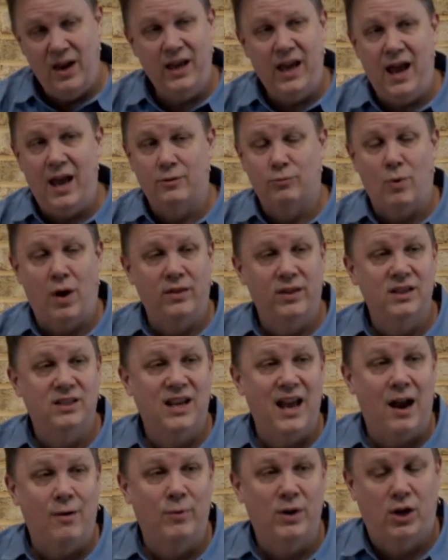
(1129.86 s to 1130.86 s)
he has while this
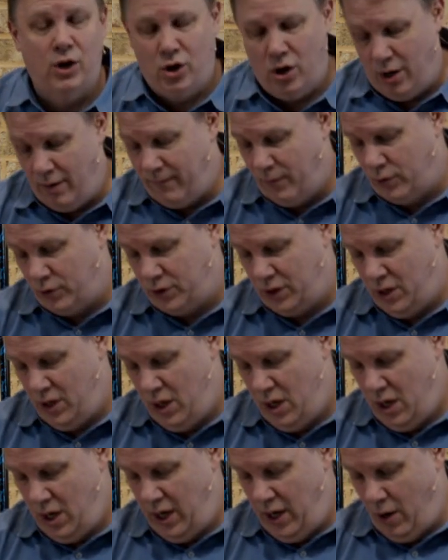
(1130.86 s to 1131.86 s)
guy recovers
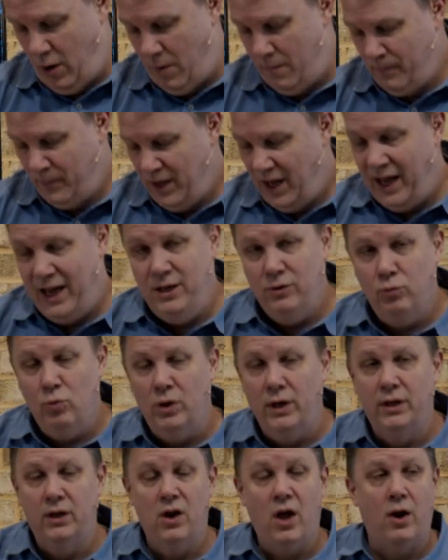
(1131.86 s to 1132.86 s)
here. He's
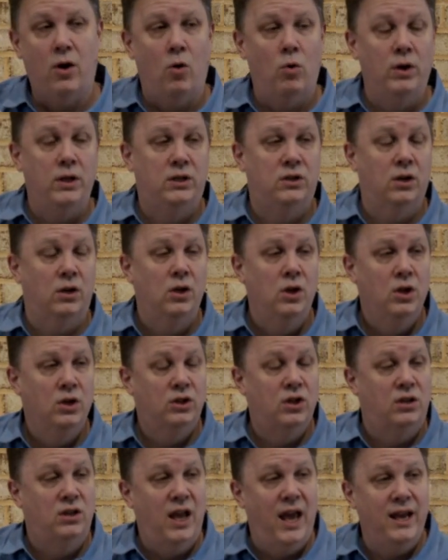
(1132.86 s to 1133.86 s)
willing not only to,
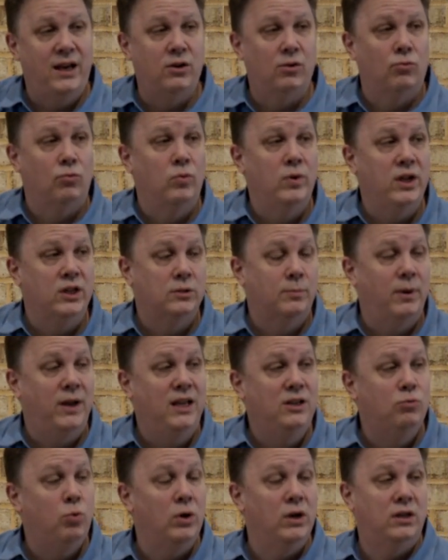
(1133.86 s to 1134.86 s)
to take a risk, but
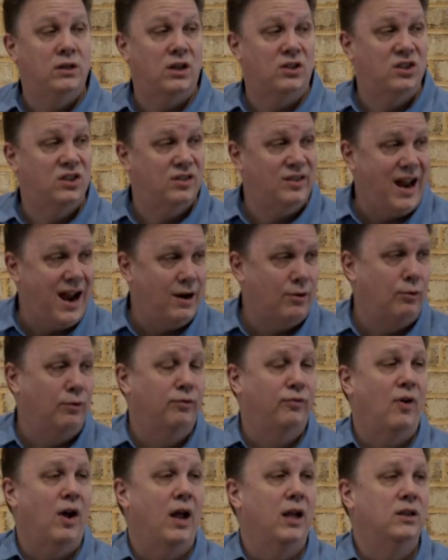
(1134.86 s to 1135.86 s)
he's willing to
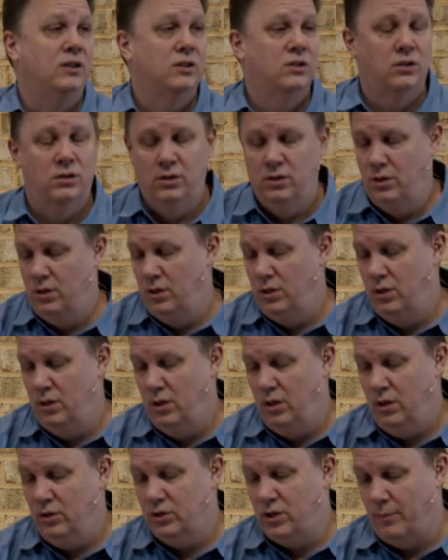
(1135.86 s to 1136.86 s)
sacrifice
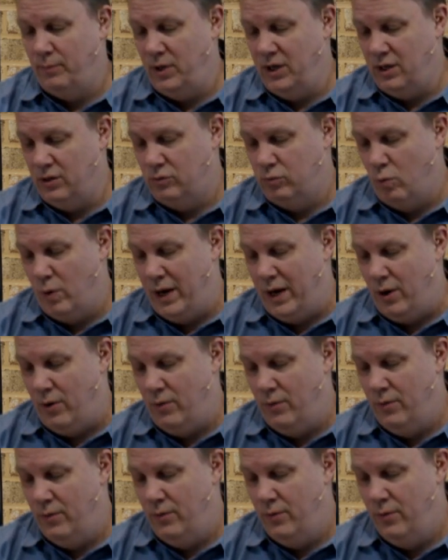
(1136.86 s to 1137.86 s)
something as well.
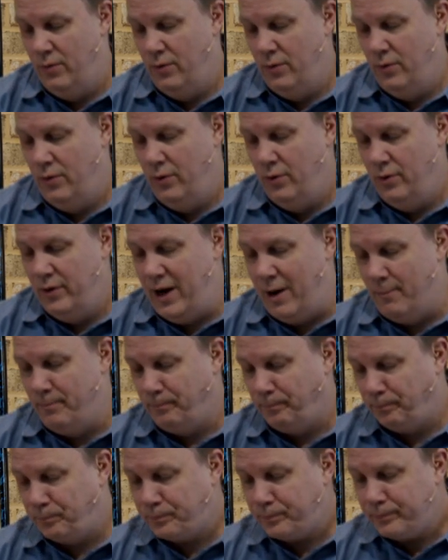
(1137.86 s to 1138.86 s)
Now,
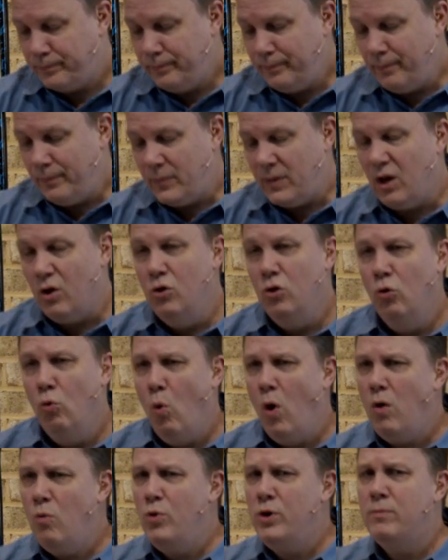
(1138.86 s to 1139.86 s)

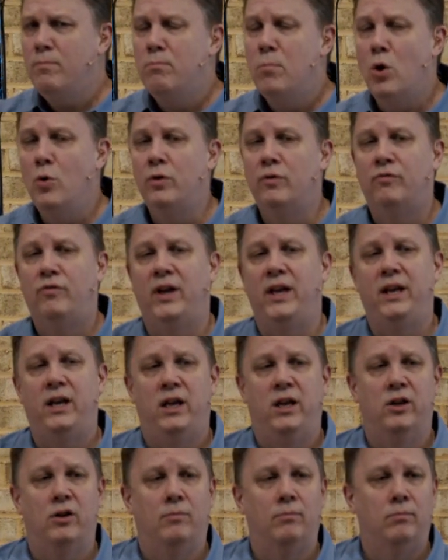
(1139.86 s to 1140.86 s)
what would motivate
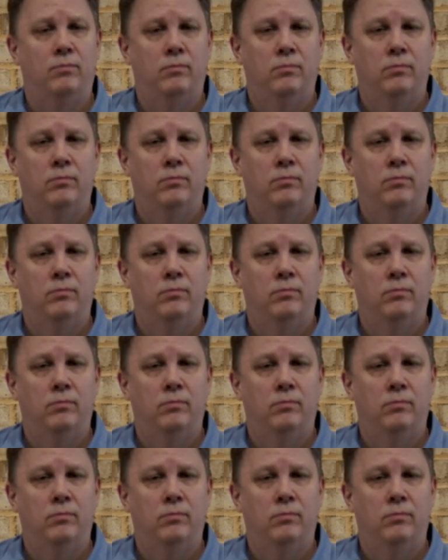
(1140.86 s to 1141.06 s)
him